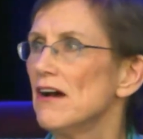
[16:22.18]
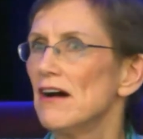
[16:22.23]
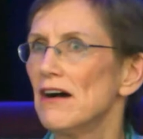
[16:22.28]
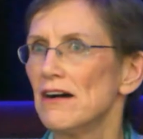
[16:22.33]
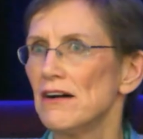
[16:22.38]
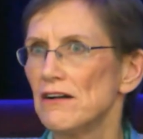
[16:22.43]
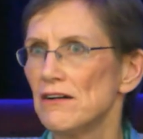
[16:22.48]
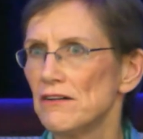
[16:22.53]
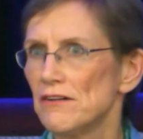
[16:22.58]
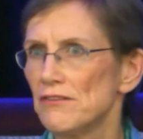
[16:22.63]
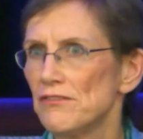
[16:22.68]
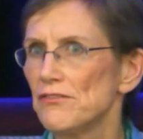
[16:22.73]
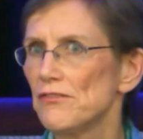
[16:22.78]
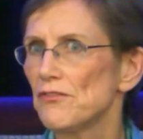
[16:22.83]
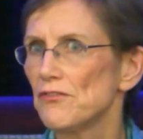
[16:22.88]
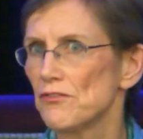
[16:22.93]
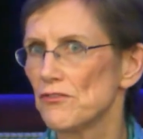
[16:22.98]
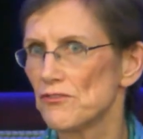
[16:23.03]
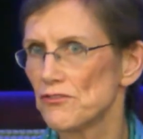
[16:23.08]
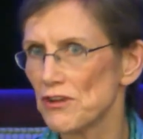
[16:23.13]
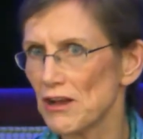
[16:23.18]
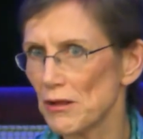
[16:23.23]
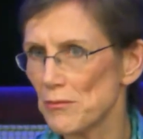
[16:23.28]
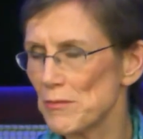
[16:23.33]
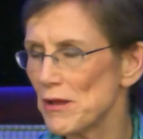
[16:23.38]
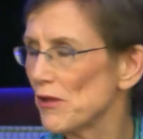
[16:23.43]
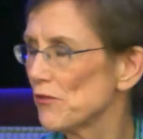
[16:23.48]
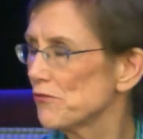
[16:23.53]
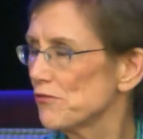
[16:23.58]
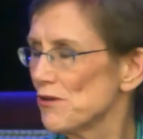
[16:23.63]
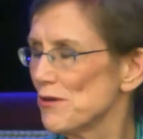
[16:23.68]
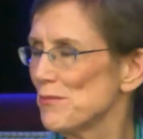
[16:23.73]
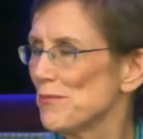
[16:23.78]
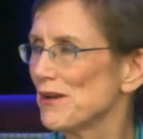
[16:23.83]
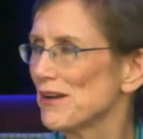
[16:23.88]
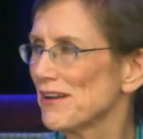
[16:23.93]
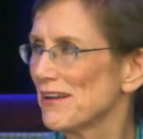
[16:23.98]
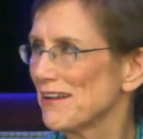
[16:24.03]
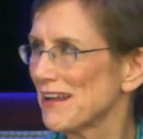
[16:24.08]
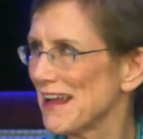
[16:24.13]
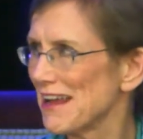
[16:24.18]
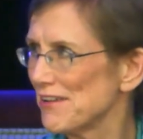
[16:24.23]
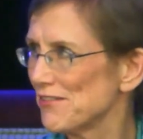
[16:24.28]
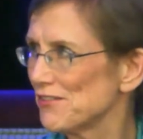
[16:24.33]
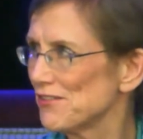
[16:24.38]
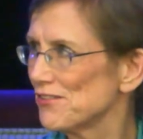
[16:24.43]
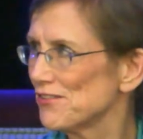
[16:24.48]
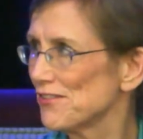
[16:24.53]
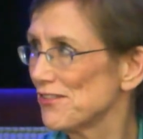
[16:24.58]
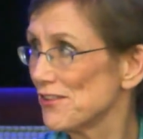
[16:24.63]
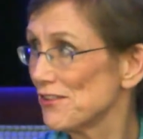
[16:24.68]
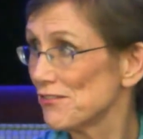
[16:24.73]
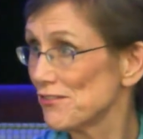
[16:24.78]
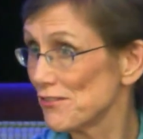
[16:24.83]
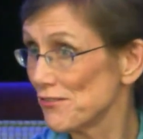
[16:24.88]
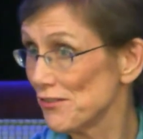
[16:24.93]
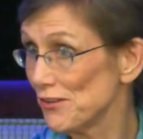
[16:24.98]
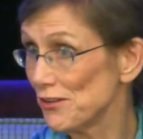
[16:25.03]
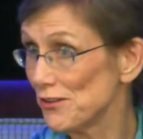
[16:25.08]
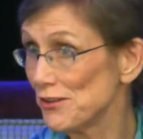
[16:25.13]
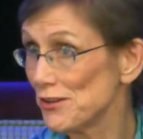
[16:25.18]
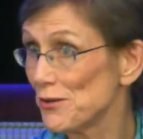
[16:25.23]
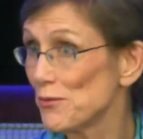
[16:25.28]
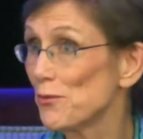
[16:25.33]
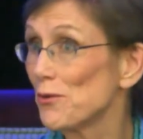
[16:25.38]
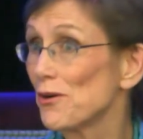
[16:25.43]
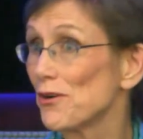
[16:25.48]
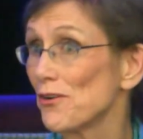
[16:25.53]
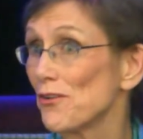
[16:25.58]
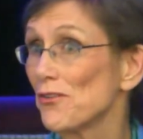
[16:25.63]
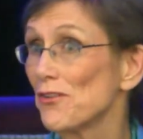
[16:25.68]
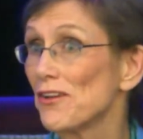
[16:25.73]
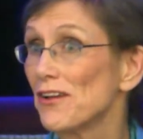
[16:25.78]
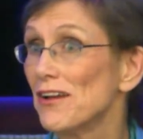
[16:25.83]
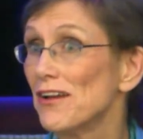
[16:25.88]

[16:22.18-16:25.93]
of child maltreatment cases in the civilian world.